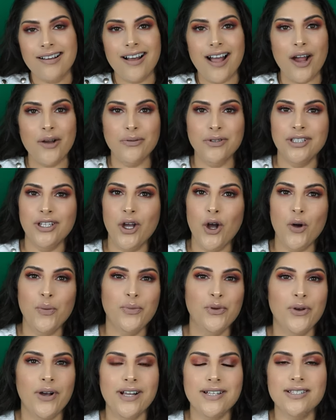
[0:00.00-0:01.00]
I really hope
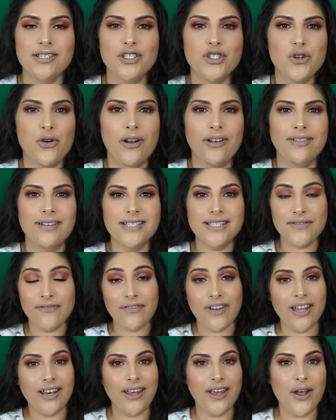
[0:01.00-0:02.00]
you guys enjoyed this
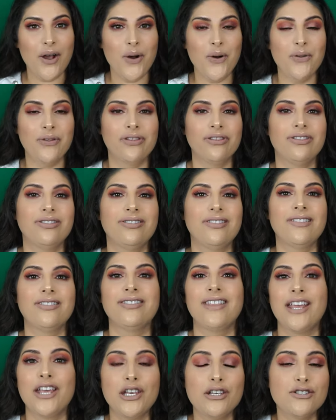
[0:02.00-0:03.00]
video.
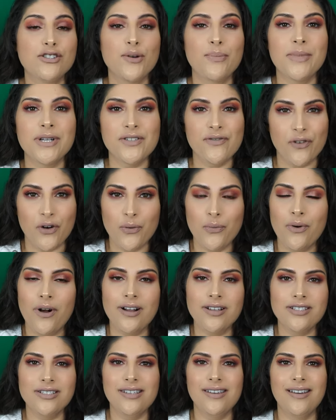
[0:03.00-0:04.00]
Thank you so much for
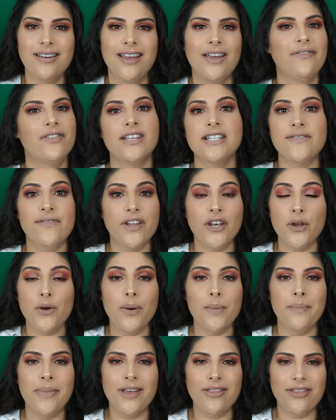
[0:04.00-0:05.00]
watching. Give this
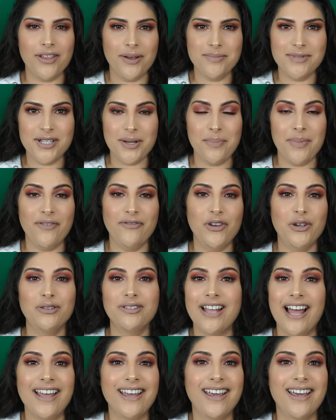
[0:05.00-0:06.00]
video a big thumbs up if you
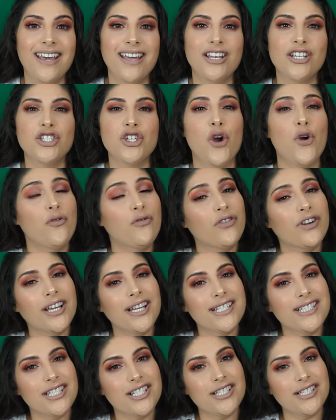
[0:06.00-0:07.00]
like it. Don't
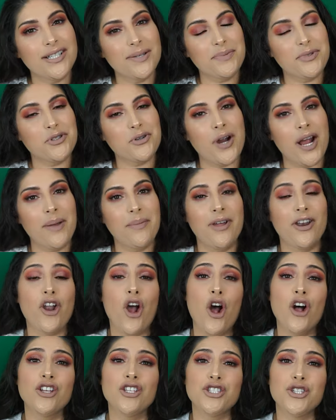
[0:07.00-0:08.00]
forget to subscribe and
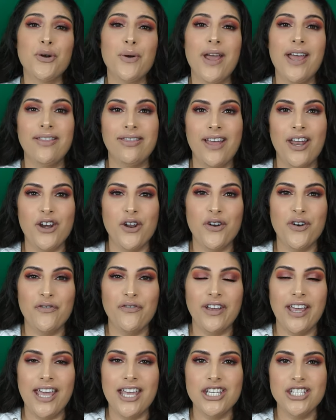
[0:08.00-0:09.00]
also hit that
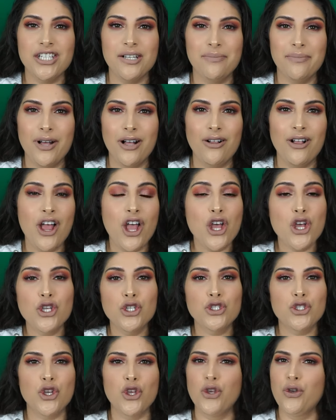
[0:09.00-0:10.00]
notification bell
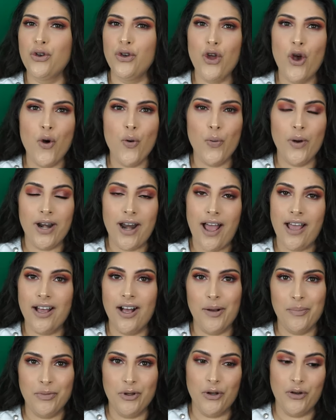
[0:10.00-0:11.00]
so you know when I
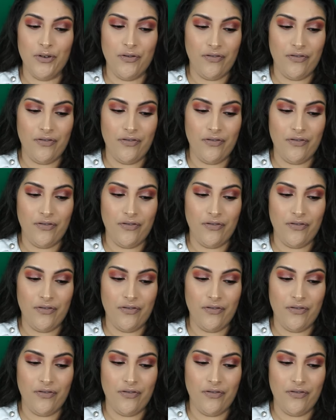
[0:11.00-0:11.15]
upload